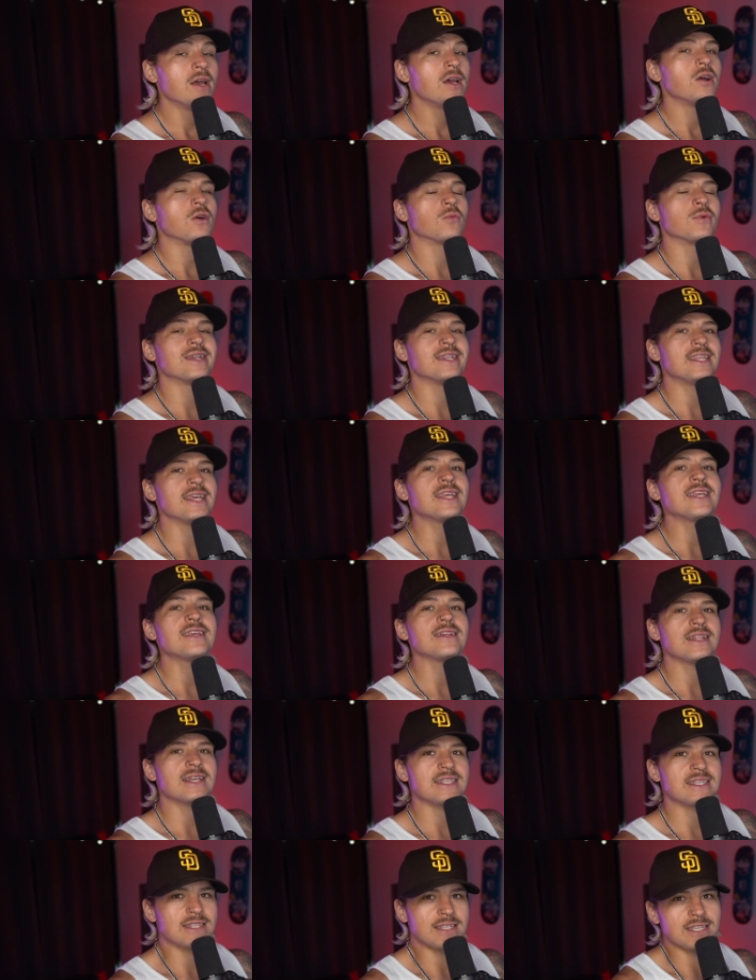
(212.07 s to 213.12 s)

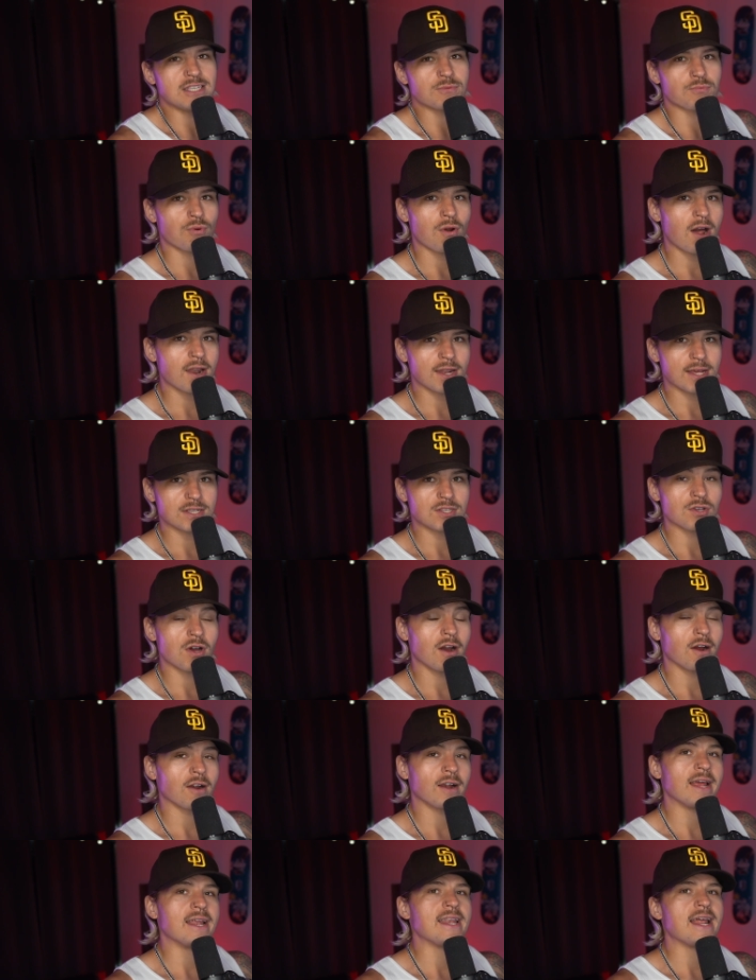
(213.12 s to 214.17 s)
ridiculous these products
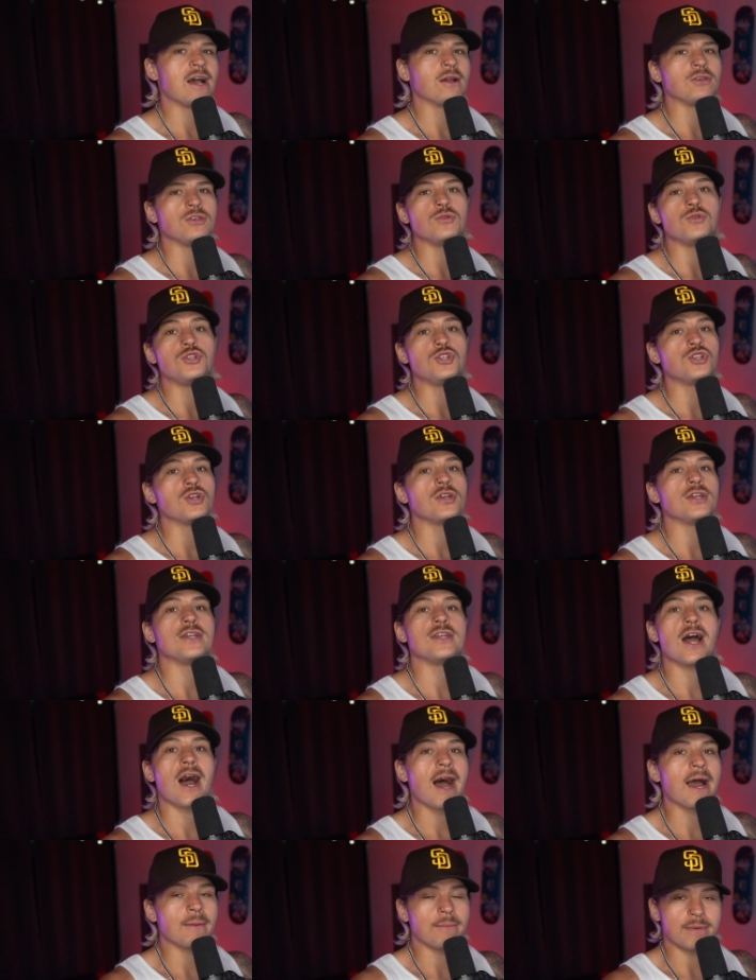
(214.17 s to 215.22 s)
are and how you should
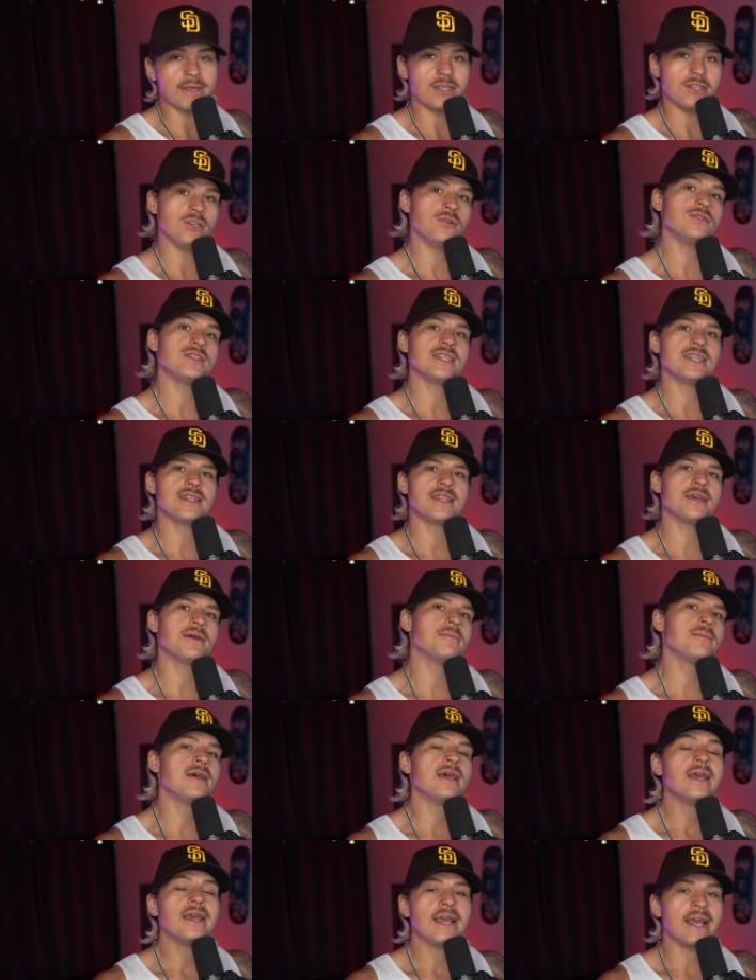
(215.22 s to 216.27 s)
not be using them
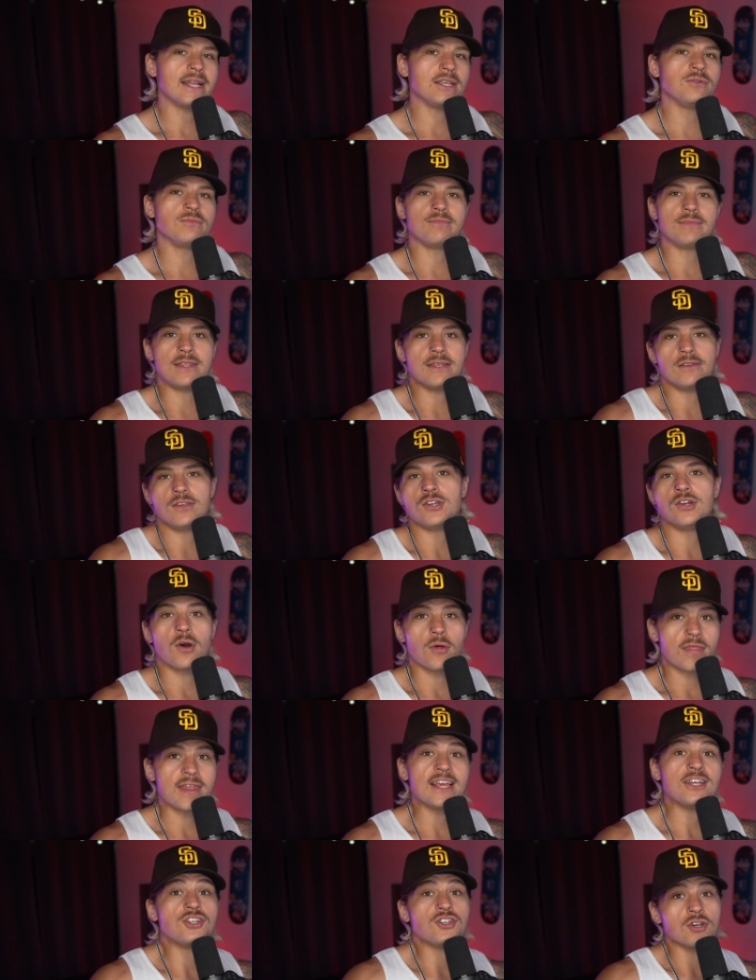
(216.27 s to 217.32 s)
and you know
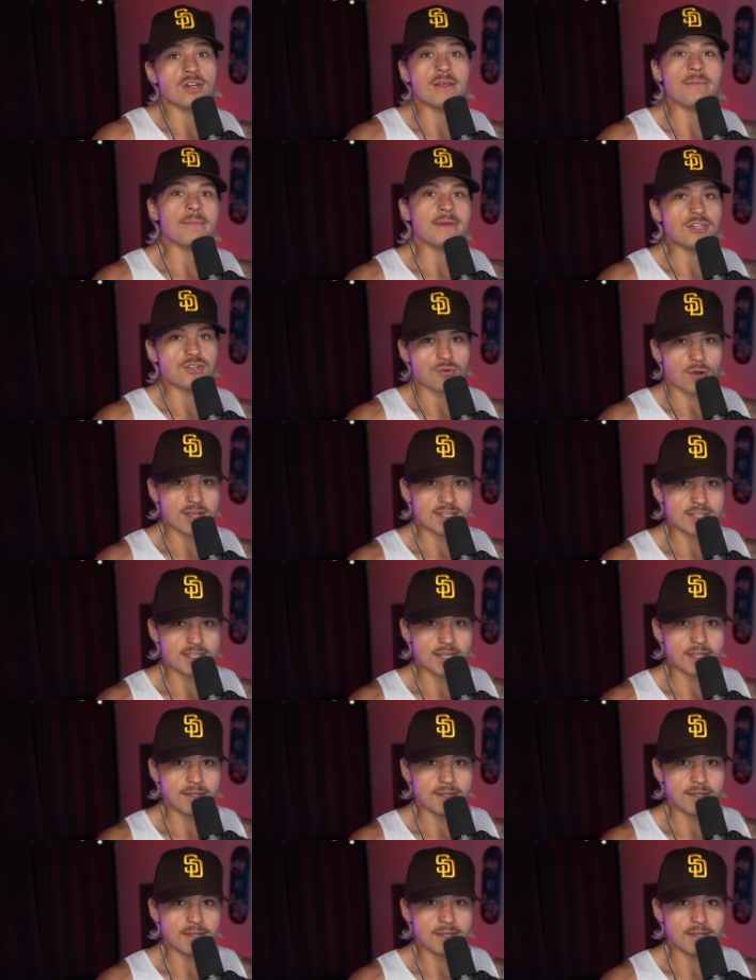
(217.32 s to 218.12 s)
they shouldn't be trusted